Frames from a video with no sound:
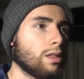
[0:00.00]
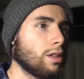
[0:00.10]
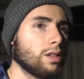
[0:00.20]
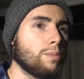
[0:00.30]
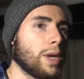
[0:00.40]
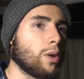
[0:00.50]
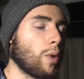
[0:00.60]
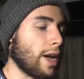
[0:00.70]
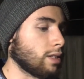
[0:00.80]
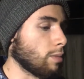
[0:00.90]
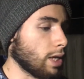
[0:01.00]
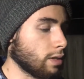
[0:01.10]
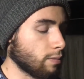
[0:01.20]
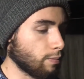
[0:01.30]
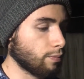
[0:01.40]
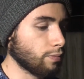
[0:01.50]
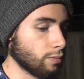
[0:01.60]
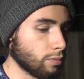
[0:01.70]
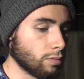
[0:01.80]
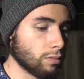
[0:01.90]
there's better ways. I mean,
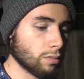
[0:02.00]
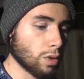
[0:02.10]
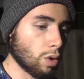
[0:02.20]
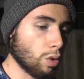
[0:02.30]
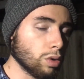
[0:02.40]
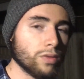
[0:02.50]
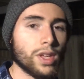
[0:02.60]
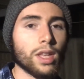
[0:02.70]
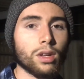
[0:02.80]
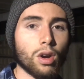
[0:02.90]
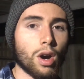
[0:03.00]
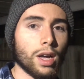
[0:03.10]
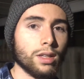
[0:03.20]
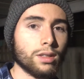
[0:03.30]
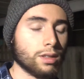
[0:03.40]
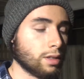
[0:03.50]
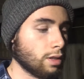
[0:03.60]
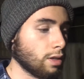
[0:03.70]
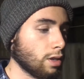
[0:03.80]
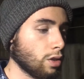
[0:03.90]
all of the other guys
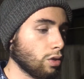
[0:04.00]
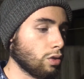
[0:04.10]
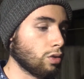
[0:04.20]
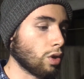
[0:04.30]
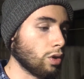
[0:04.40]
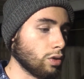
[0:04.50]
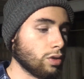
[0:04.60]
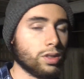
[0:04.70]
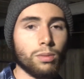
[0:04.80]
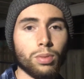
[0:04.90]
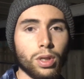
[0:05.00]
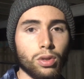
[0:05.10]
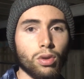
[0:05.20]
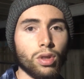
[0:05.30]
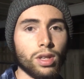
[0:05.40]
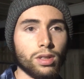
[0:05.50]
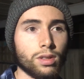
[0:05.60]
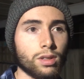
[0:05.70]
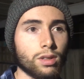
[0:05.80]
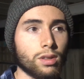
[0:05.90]
don't simply do this.
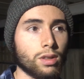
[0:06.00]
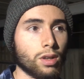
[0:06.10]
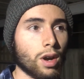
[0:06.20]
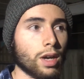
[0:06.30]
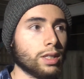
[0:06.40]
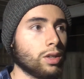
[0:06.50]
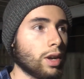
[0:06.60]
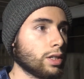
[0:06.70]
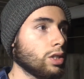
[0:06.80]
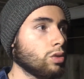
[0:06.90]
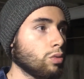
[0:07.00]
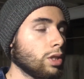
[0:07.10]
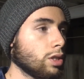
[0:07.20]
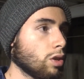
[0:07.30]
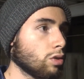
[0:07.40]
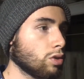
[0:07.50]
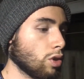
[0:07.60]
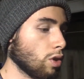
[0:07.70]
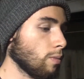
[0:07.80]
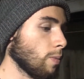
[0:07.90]
The guys that are actually doing this long
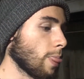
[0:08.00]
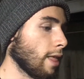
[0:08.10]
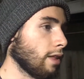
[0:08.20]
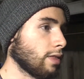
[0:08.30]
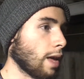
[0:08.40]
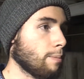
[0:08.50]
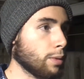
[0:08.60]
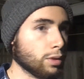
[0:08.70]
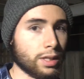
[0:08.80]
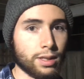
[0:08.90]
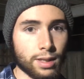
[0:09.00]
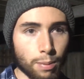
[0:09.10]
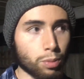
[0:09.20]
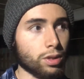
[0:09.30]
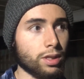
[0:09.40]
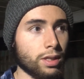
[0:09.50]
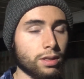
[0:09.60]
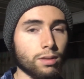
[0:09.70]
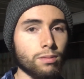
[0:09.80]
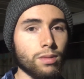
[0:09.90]
term, they build a separate
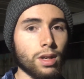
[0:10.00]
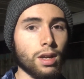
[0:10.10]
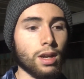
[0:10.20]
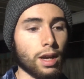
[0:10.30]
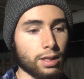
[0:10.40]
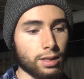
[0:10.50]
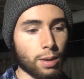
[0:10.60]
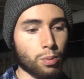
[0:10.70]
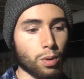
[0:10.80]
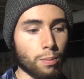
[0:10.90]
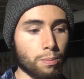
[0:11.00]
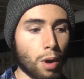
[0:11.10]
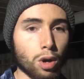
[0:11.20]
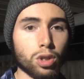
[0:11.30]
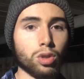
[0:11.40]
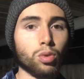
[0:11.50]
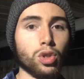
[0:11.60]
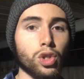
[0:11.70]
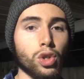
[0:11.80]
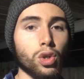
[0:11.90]
system, a separate box or a
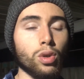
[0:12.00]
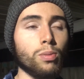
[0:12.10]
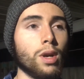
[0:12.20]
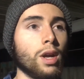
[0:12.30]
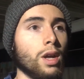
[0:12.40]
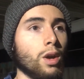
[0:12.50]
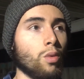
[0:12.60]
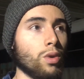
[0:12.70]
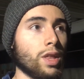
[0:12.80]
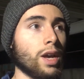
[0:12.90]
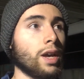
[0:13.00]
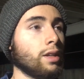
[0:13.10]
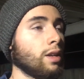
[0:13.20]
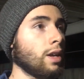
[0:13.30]
tube with a